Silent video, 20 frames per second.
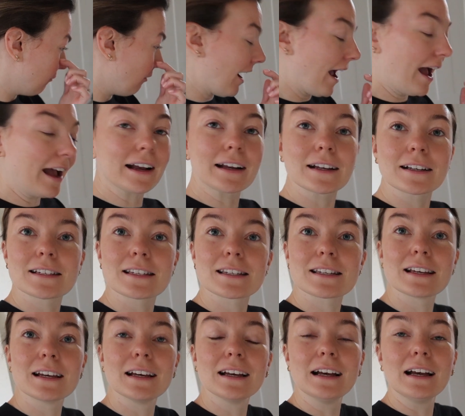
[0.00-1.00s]
wrecked,
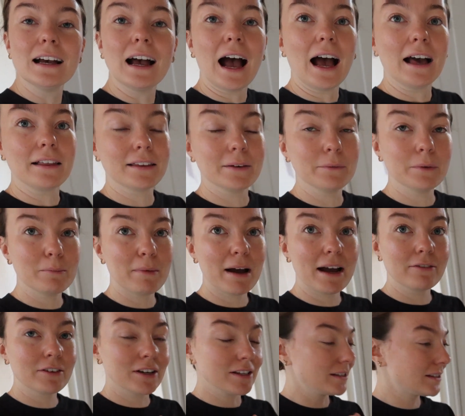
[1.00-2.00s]
I think we
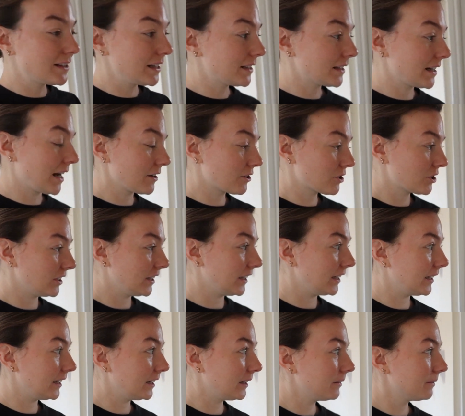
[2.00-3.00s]
might have considered
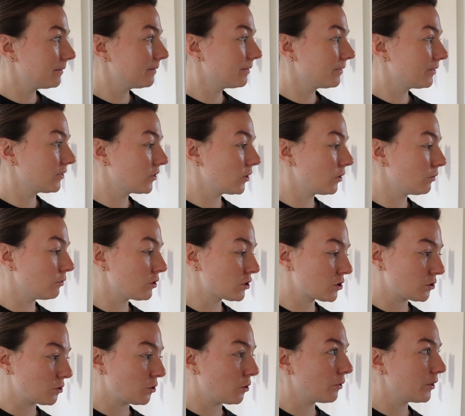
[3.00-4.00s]
actually
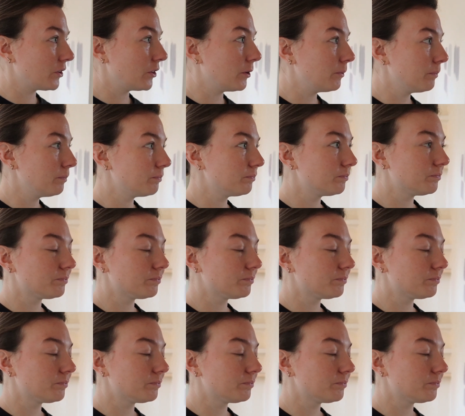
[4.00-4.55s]
restoring them.